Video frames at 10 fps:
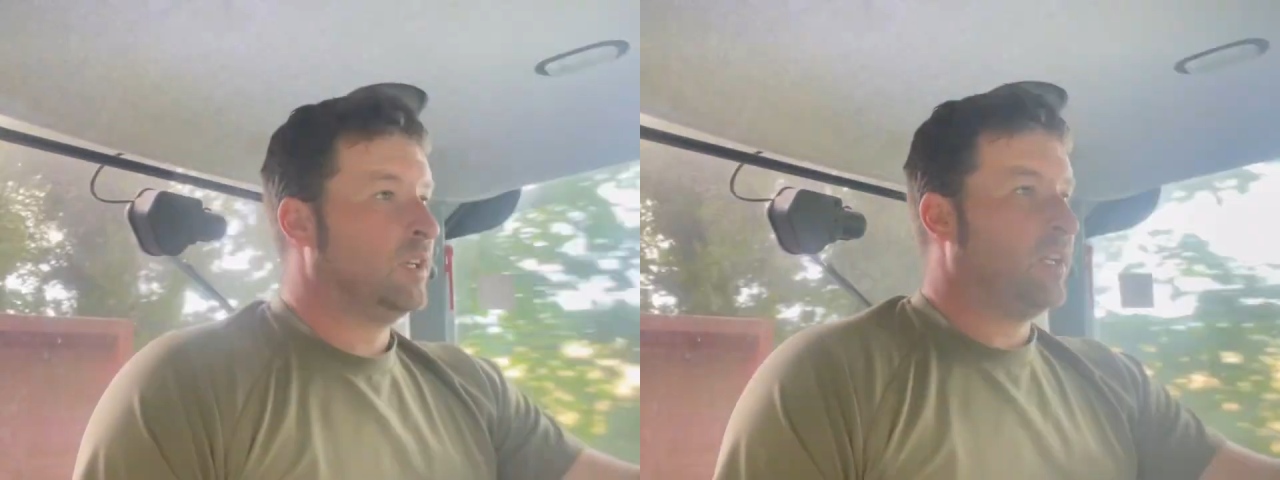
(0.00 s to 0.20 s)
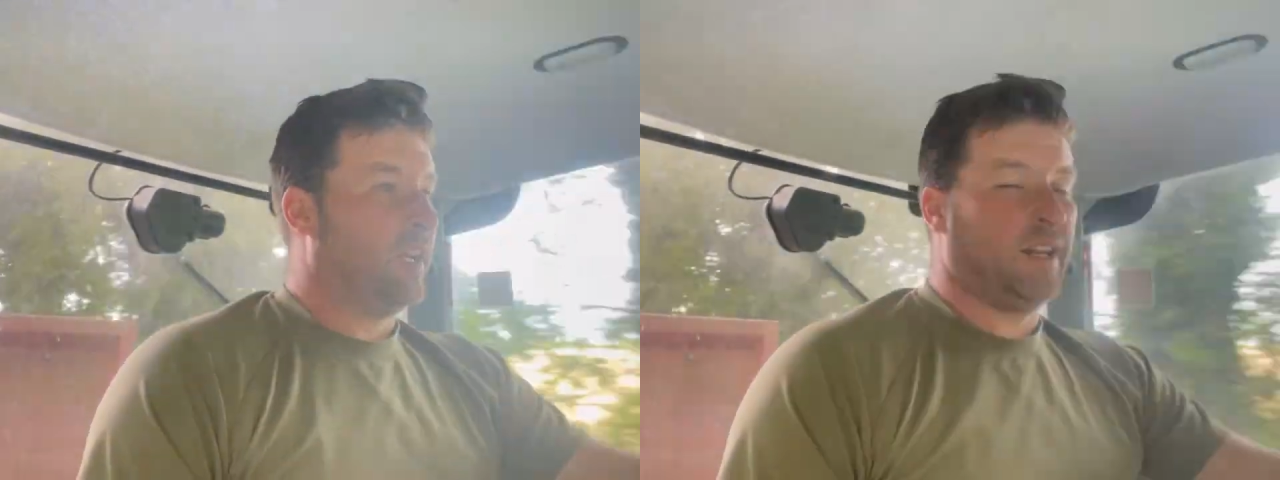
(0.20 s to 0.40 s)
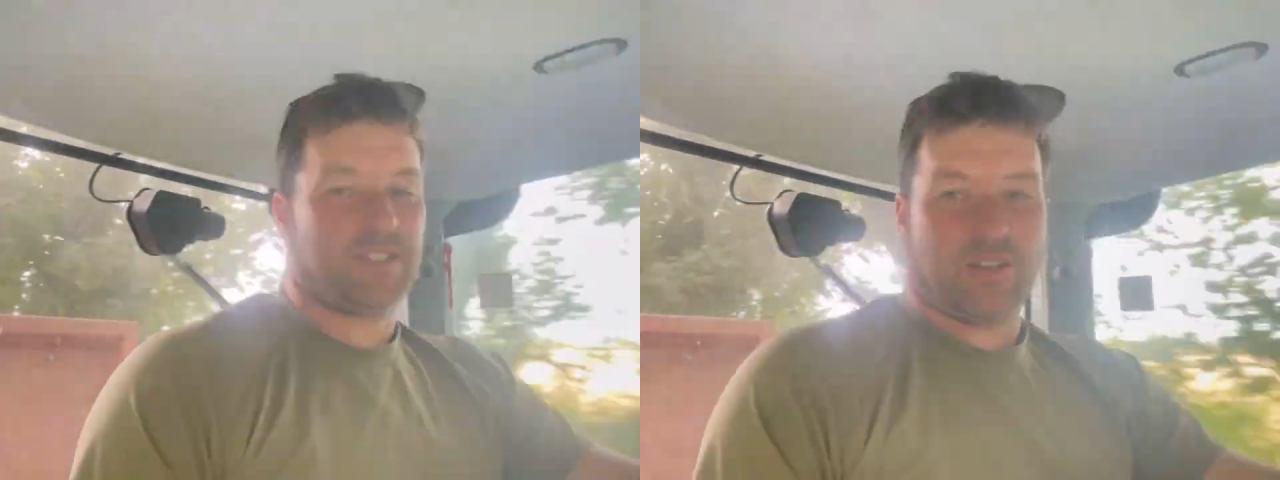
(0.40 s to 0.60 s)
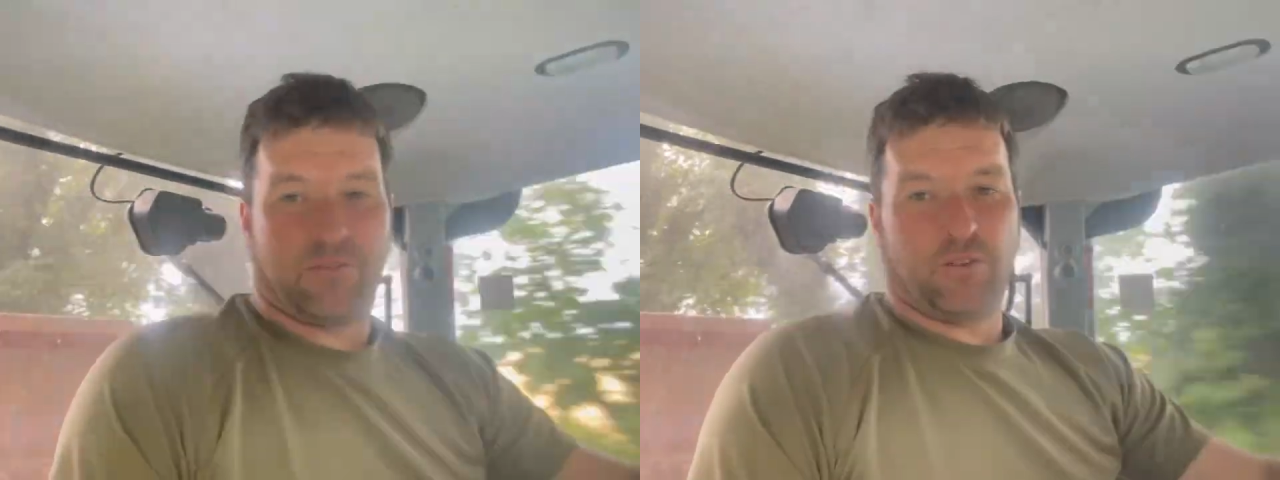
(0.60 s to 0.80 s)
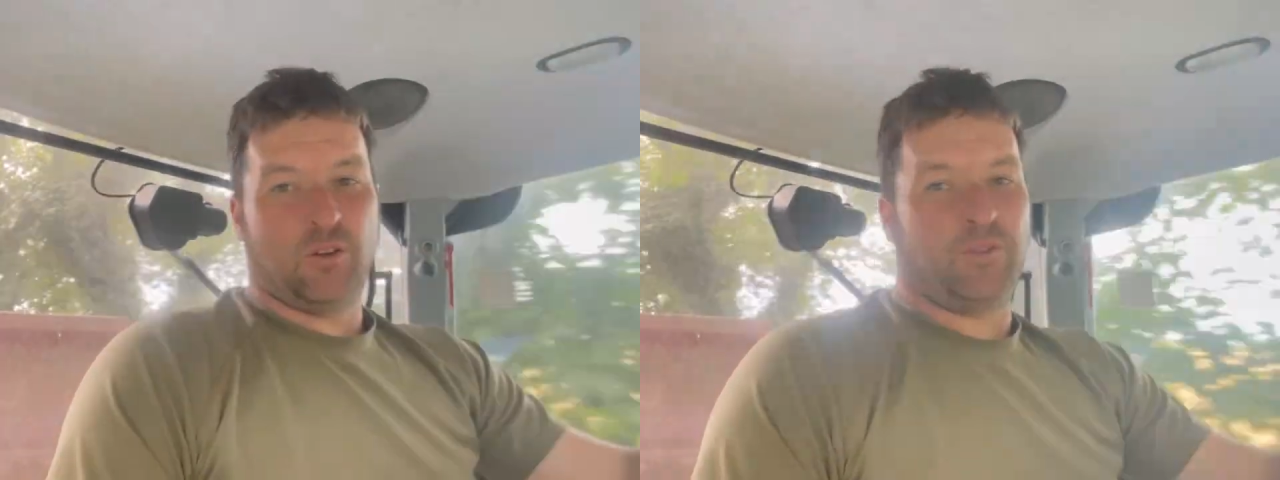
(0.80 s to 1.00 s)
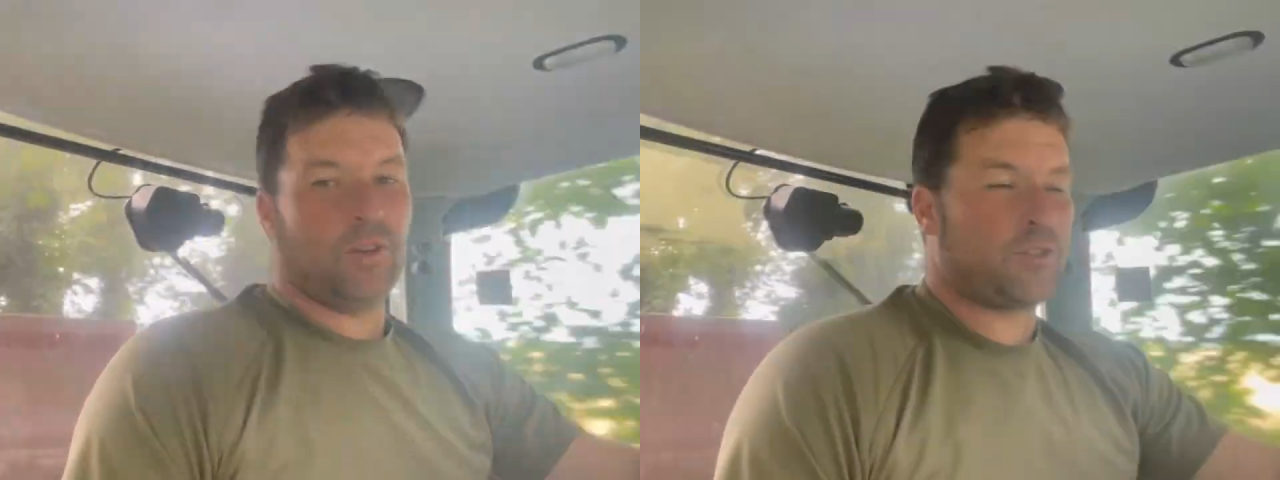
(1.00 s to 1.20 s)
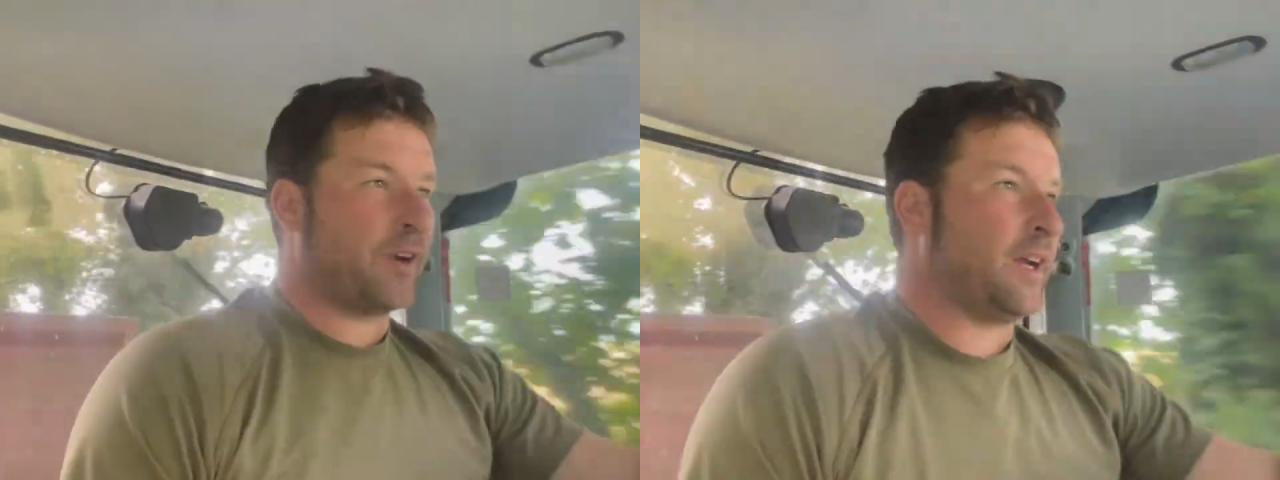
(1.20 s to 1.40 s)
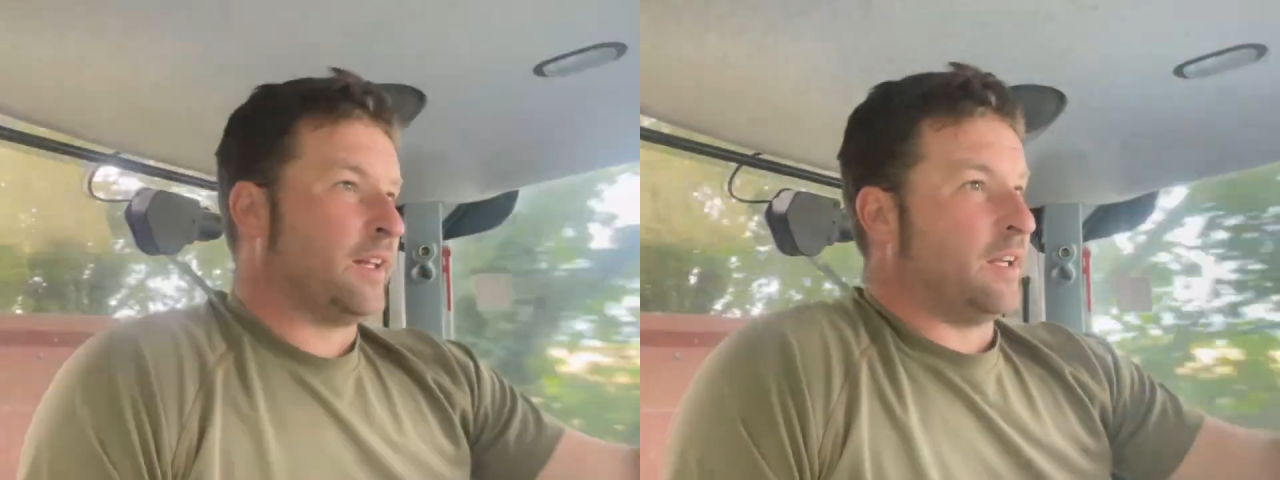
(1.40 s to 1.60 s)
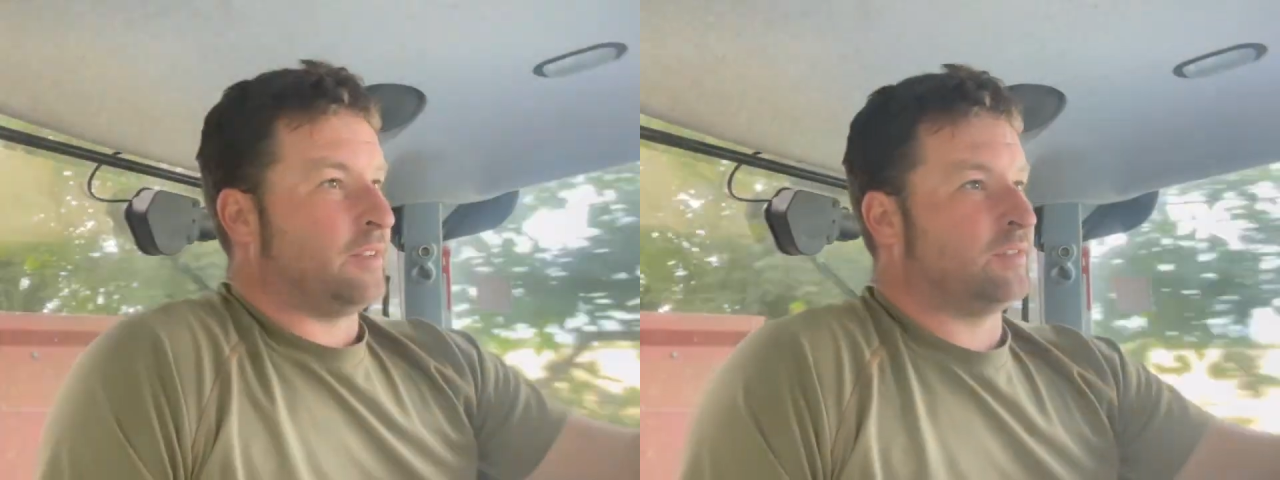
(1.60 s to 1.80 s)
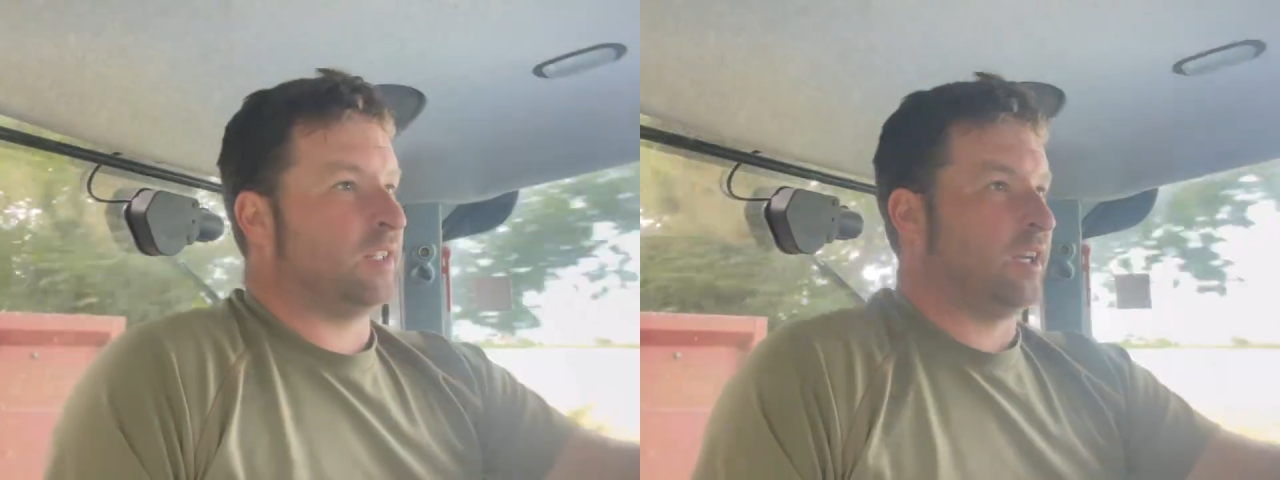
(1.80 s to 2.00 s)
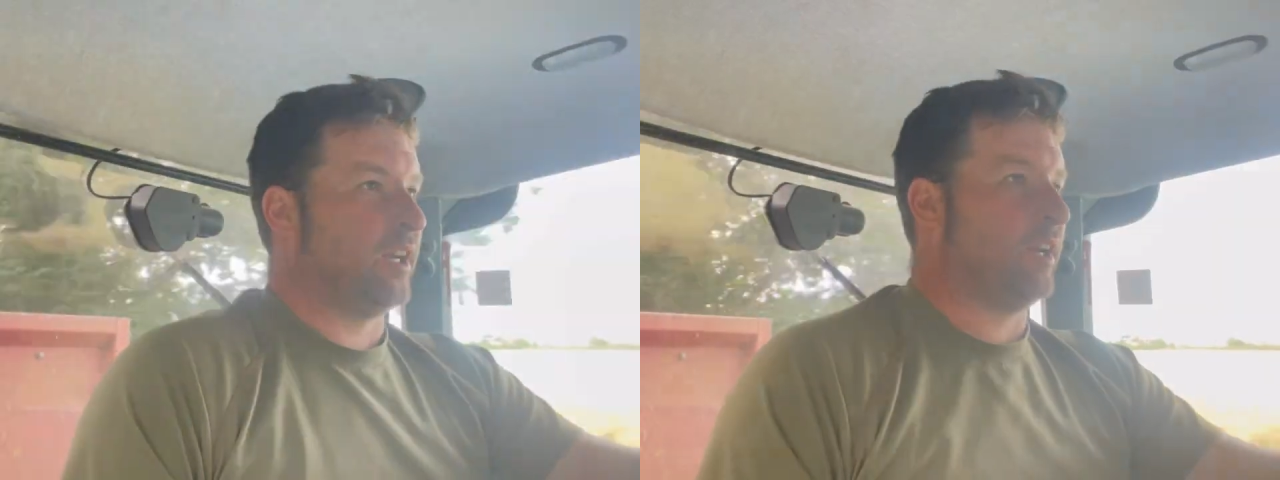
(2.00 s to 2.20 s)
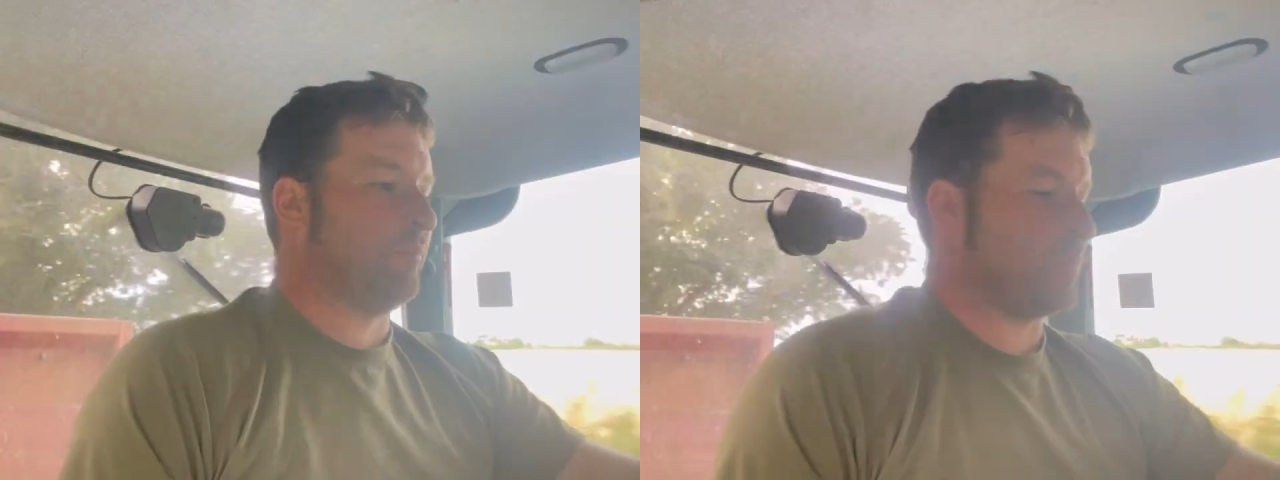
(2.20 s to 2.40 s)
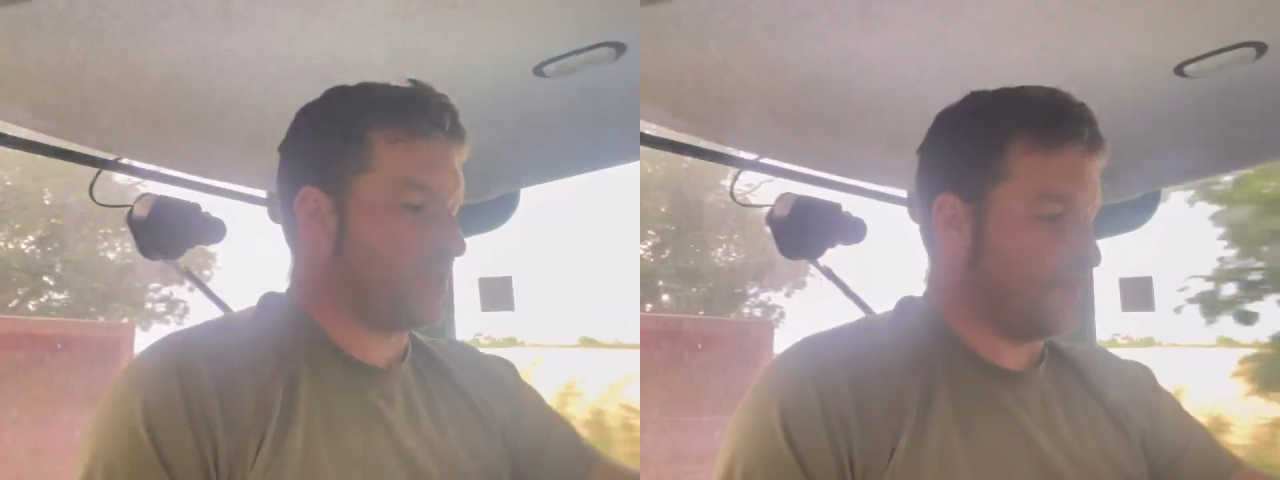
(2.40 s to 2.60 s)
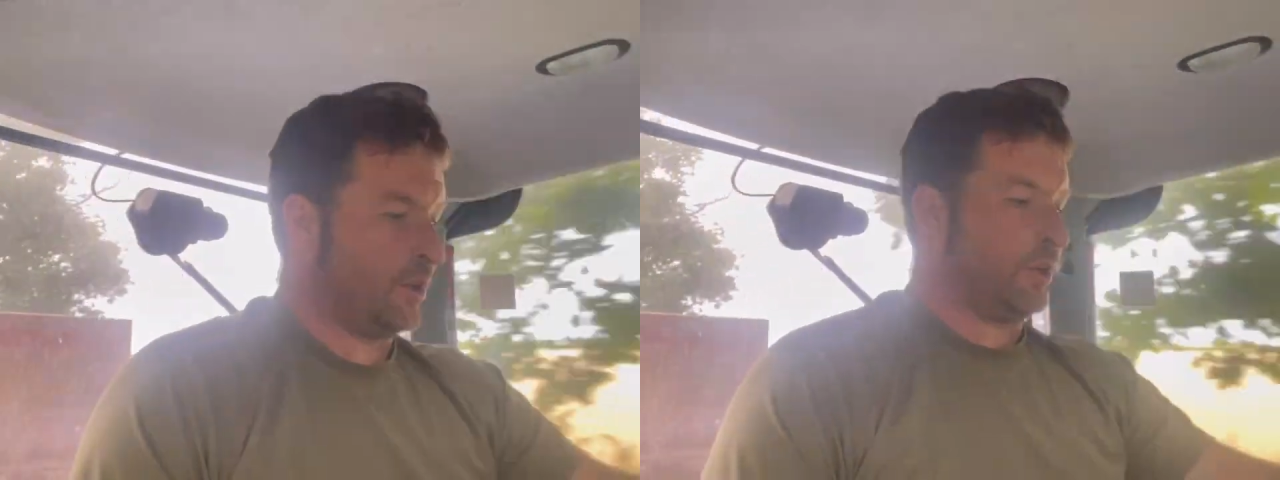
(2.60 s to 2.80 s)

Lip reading: It is a full trailer, so